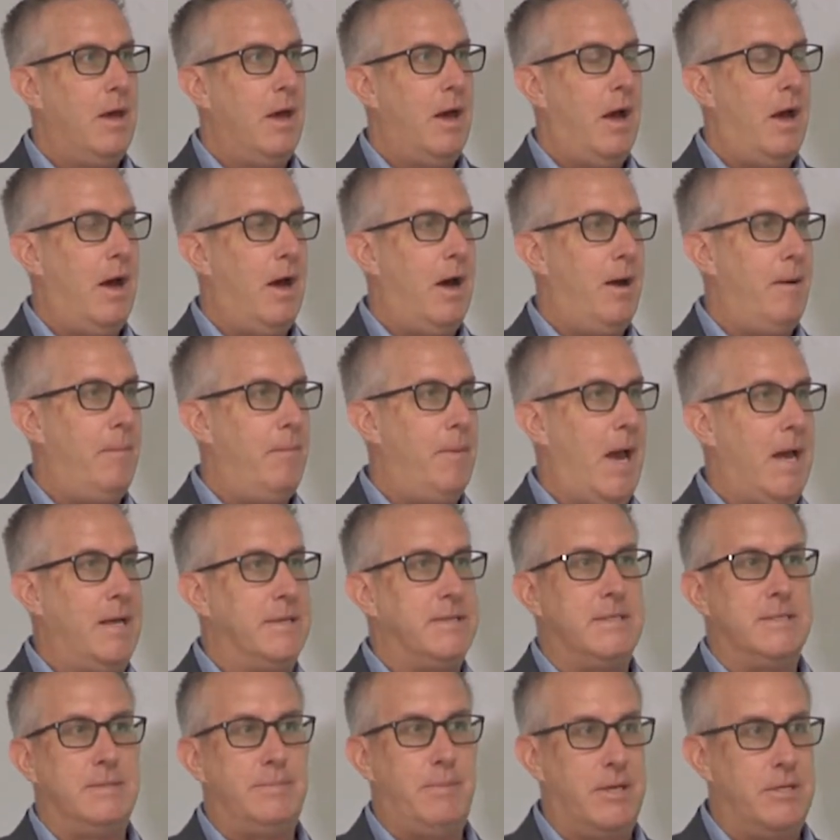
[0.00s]
As
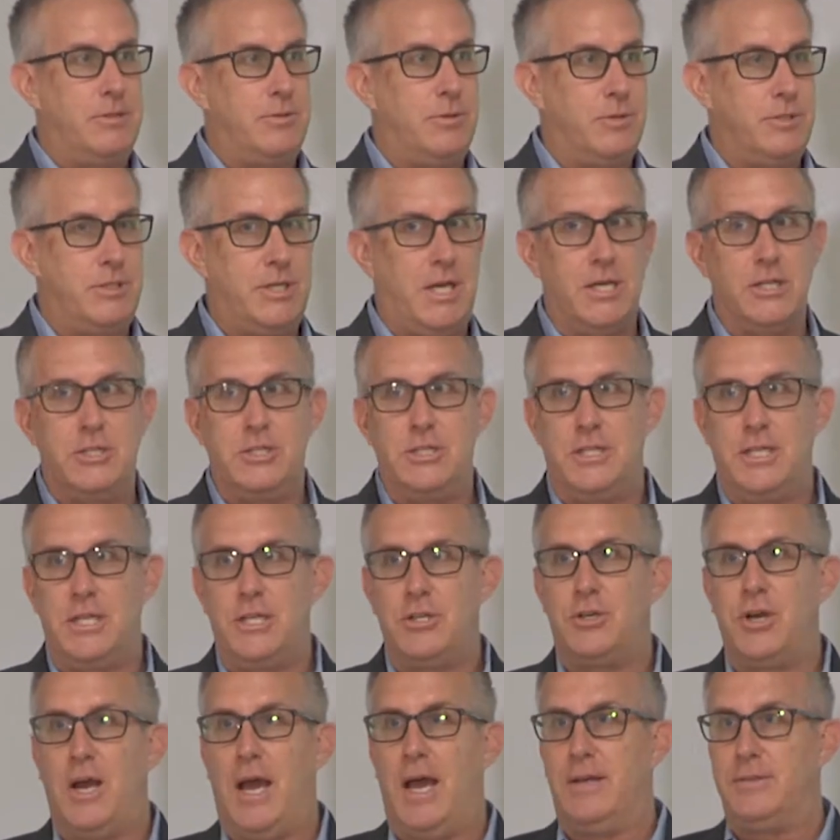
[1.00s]
a special education
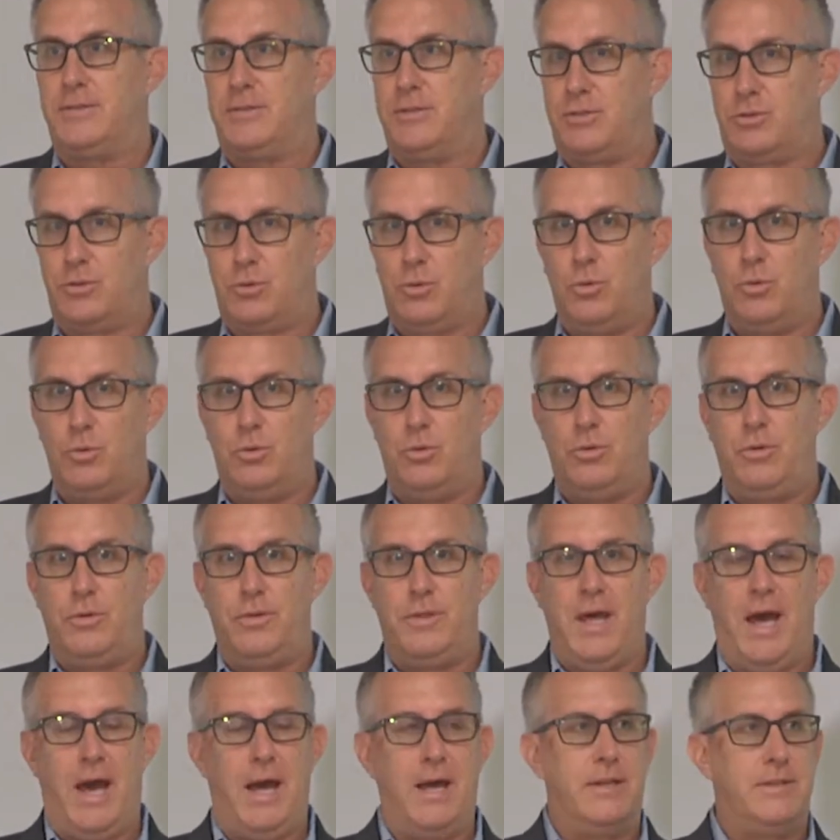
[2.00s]
teacher, as a school
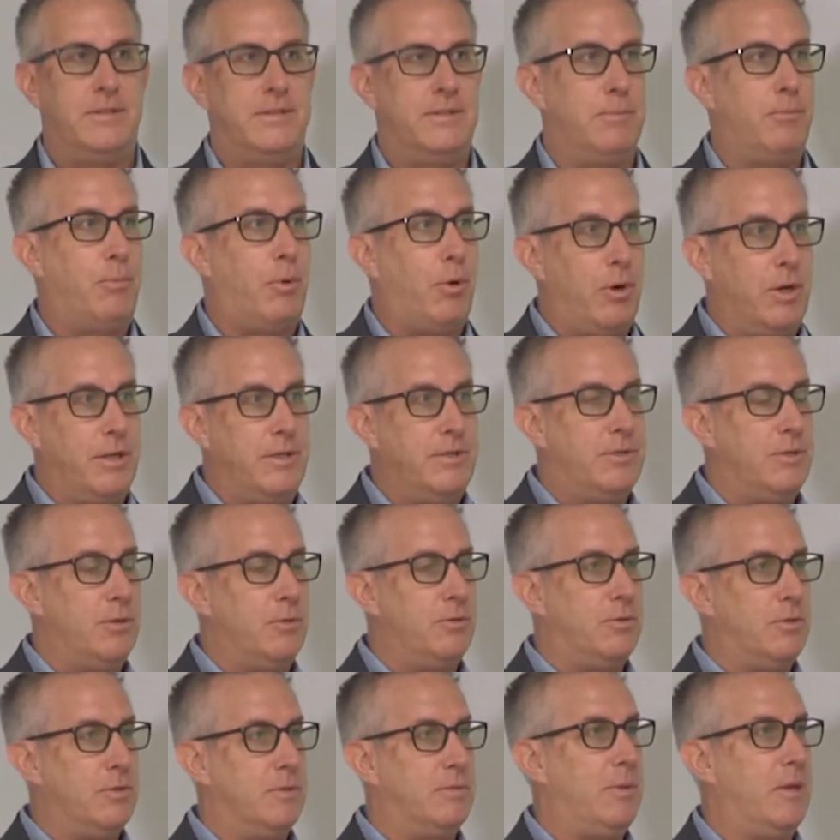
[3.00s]
that's supporting
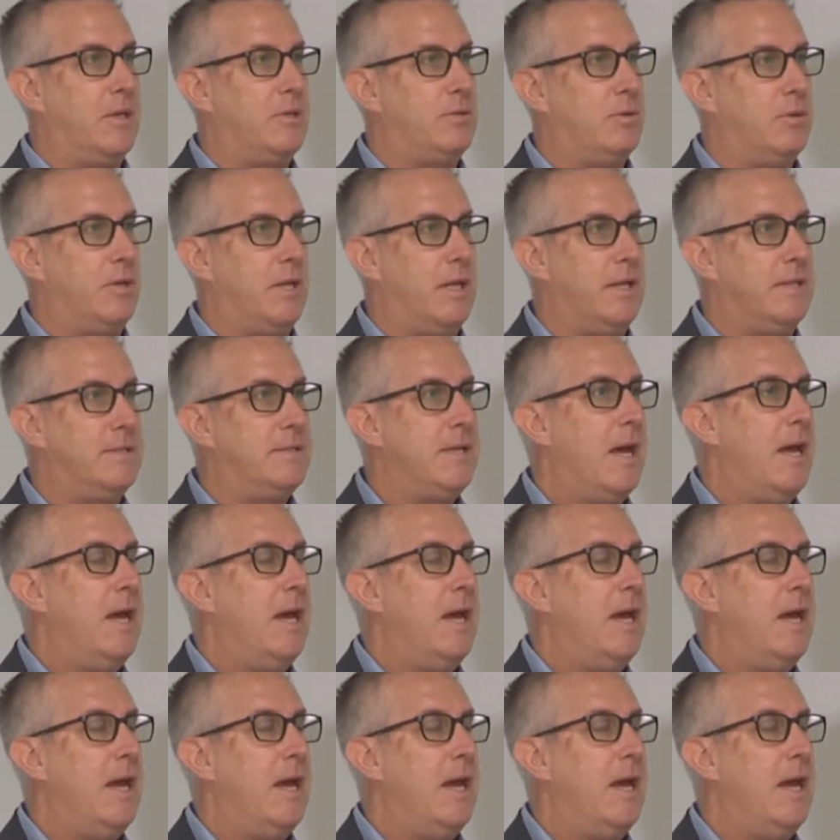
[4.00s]
students with special needs,